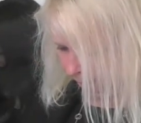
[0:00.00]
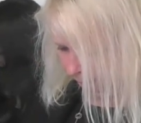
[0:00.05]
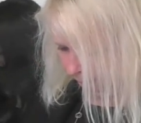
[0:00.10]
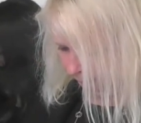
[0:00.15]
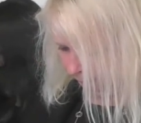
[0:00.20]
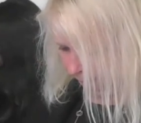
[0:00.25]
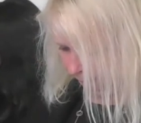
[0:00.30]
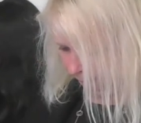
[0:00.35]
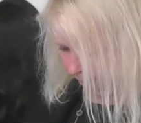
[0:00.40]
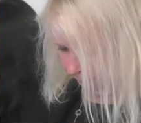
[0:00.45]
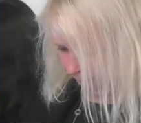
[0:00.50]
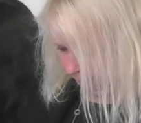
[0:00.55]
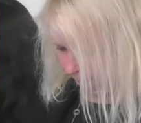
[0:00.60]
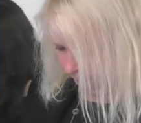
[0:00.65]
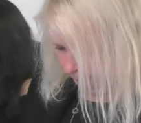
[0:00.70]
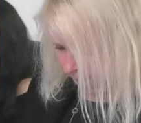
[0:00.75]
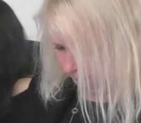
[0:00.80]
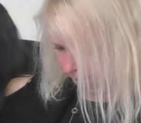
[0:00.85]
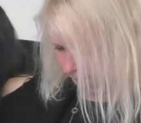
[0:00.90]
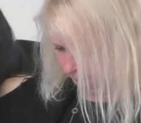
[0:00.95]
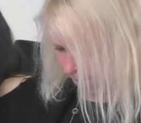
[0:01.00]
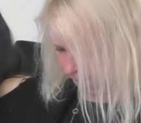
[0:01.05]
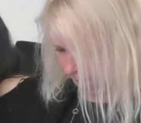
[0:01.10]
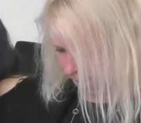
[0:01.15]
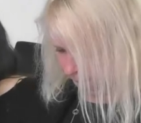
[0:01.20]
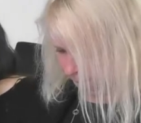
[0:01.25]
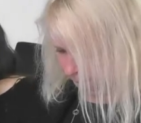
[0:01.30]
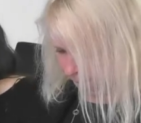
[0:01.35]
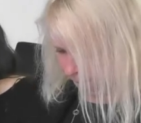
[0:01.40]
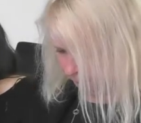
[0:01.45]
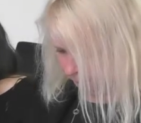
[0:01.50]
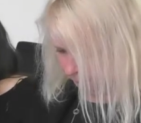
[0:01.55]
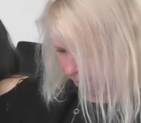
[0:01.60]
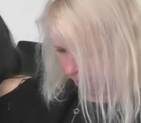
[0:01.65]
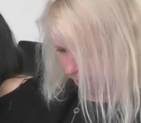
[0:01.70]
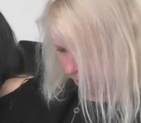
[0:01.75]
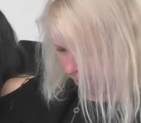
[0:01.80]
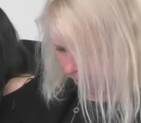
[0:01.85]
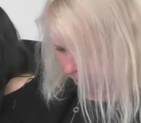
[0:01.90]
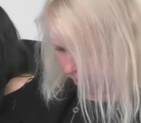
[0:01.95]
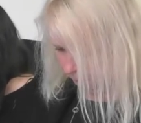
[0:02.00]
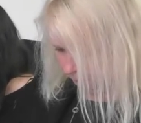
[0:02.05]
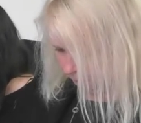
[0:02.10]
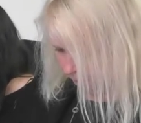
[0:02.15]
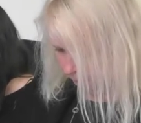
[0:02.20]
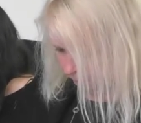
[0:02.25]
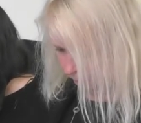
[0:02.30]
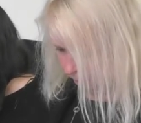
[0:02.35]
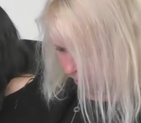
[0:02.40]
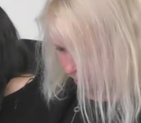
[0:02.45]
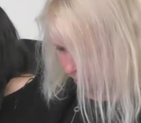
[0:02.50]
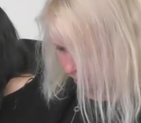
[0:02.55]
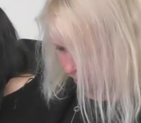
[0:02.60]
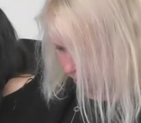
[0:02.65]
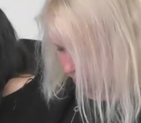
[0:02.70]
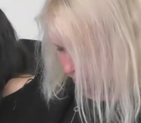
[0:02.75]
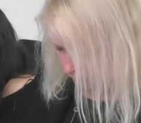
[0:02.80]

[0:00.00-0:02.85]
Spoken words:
(silence)